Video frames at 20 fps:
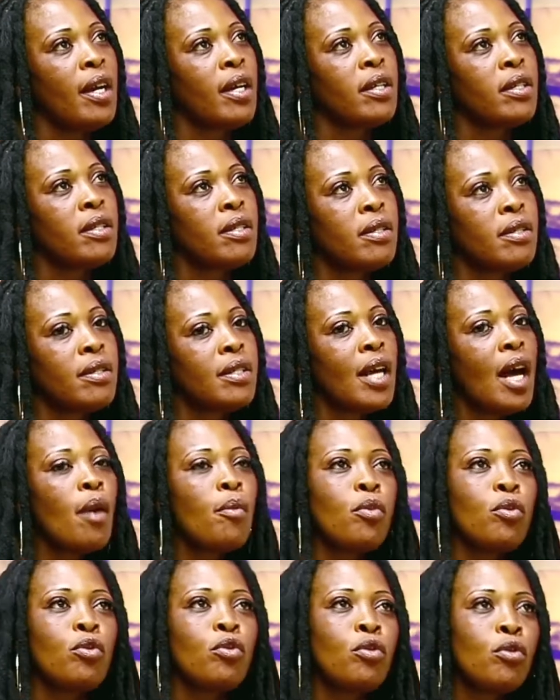and
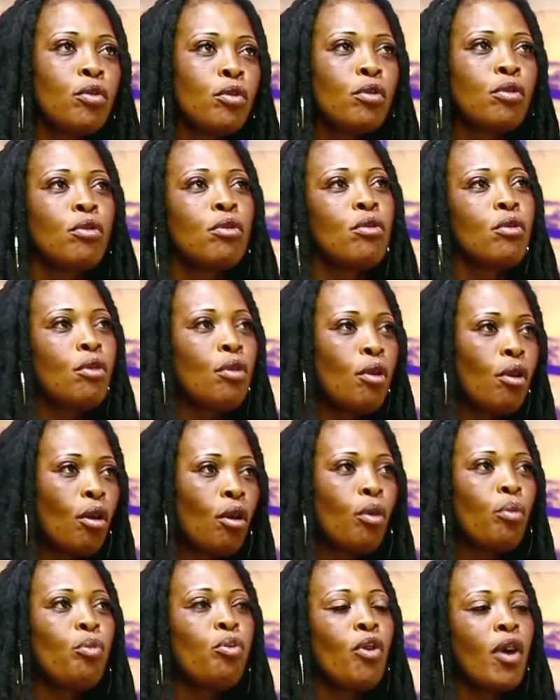Zabu or
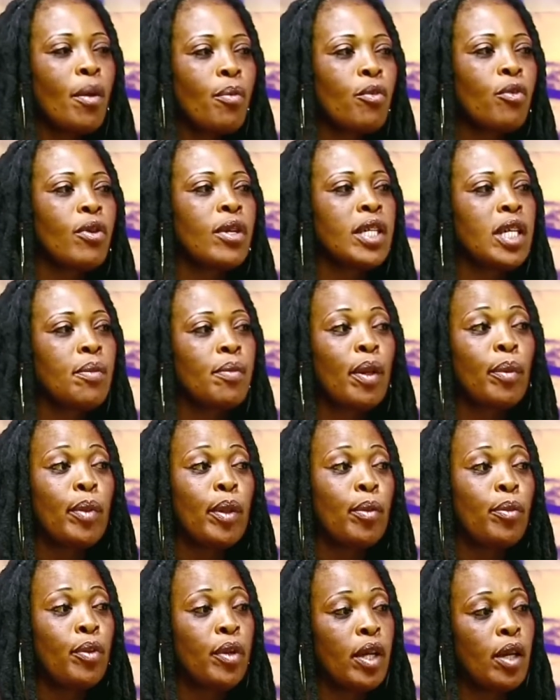Boamo Nyama
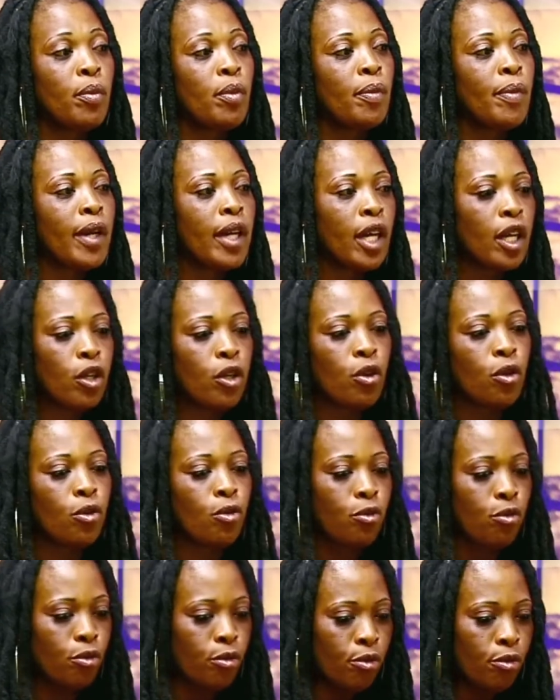Baby,
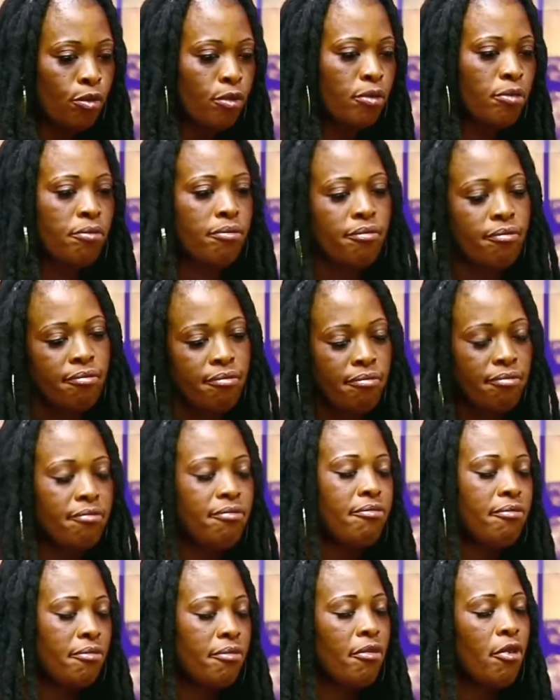Mamakadono
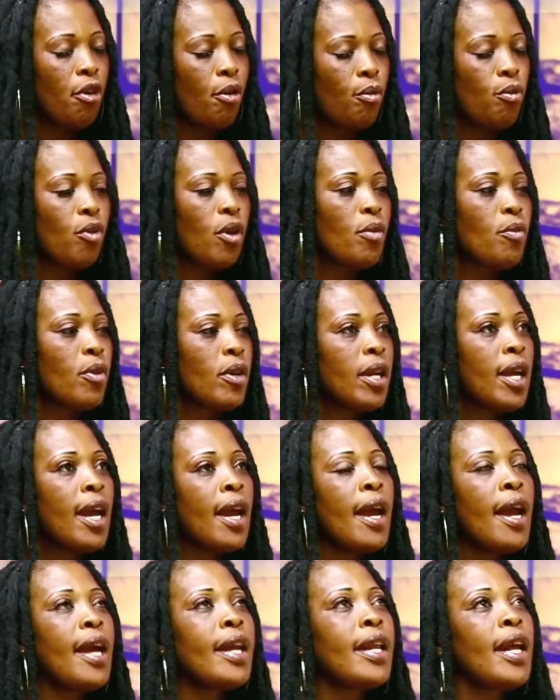or Boamo,
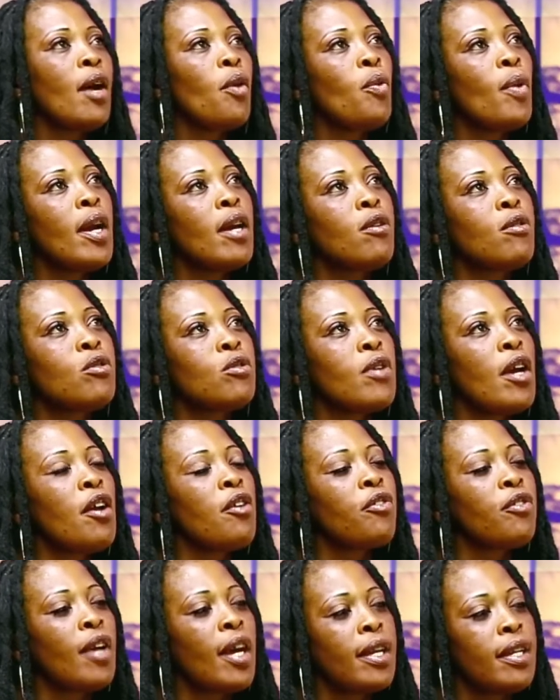and I will no say
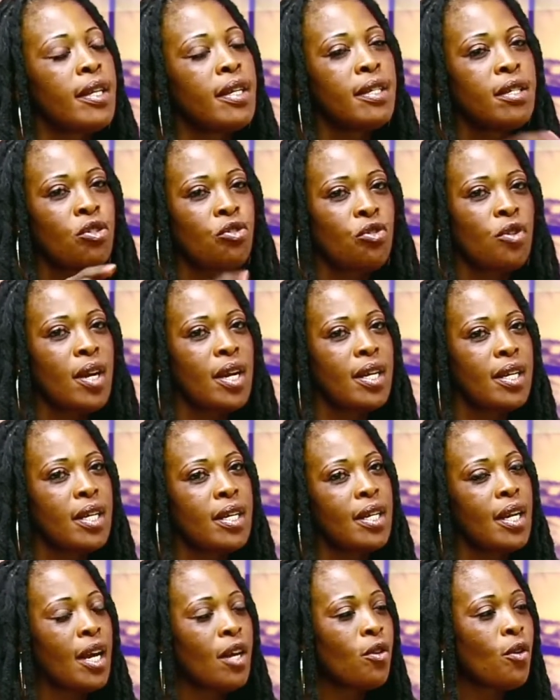this trend in
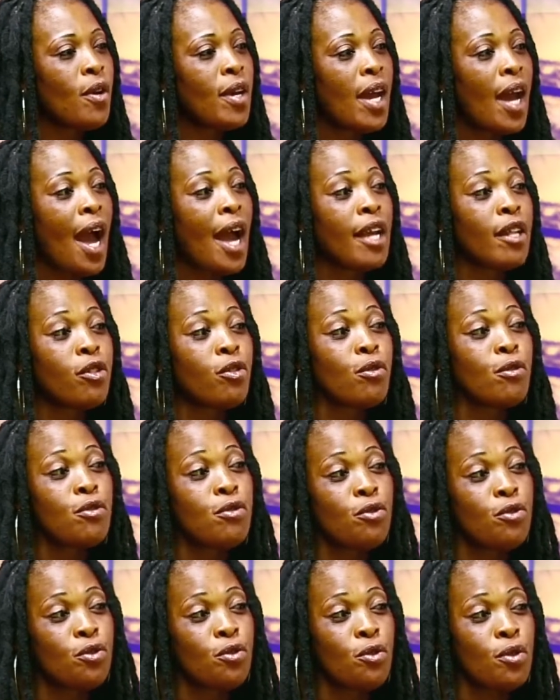Anoya, I told you
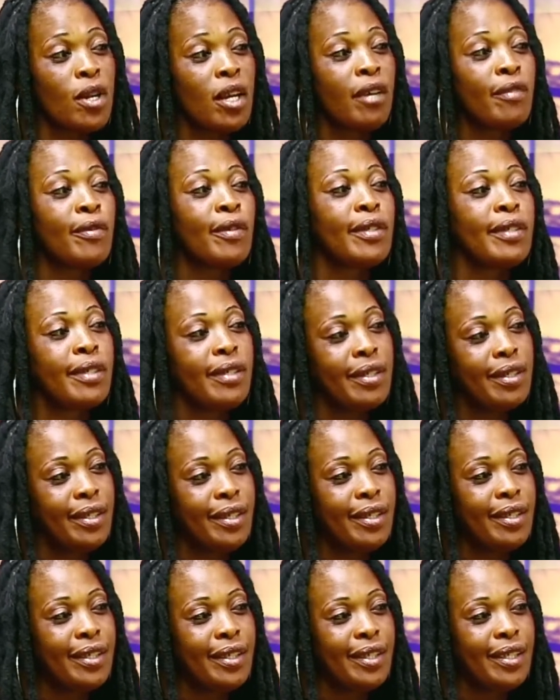so level.
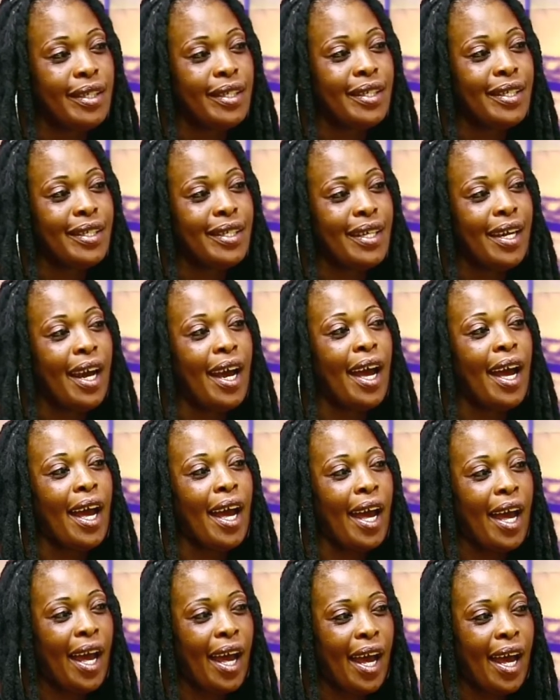
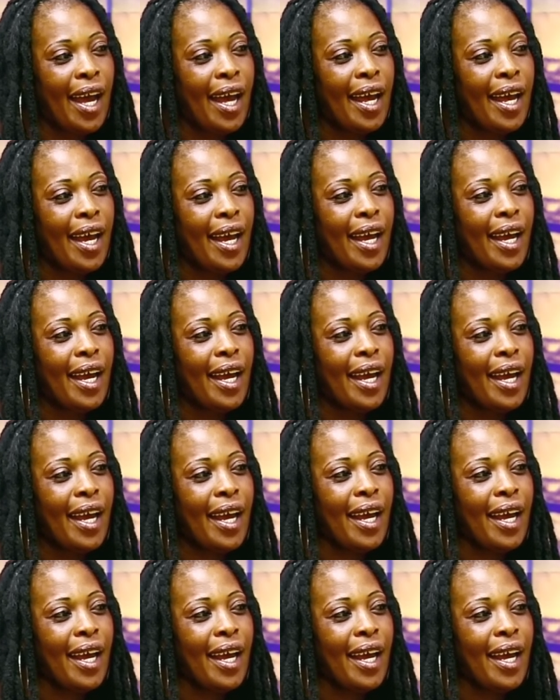Aha, because you know, we